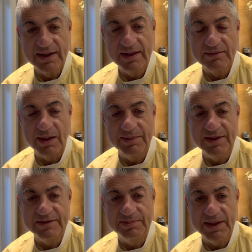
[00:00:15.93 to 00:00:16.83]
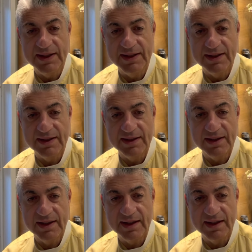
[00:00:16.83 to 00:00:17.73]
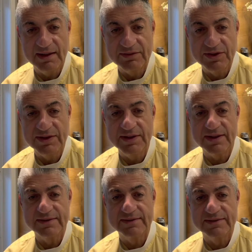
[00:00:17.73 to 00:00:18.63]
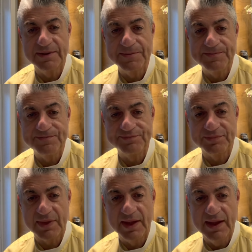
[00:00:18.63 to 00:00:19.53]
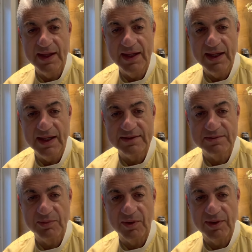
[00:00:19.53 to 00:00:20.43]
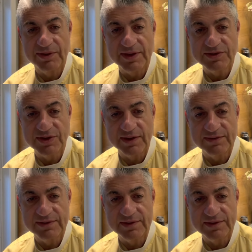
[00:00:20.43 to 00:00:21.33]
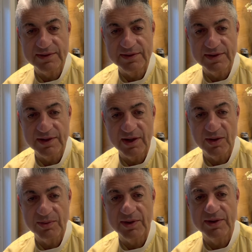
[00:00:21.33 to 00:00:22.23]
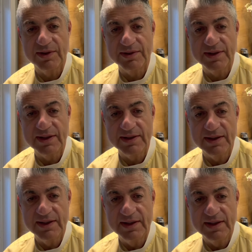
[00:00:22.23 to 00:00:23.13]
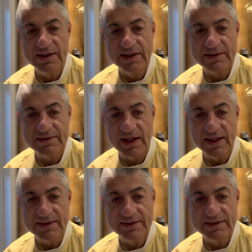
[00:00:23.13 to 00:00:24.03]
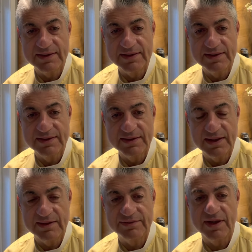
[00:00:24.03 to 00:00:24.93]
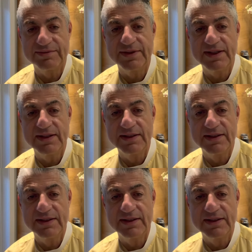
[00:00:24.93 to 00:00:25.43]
When we speak of goodness, it's more than just a word that's light and fluffy.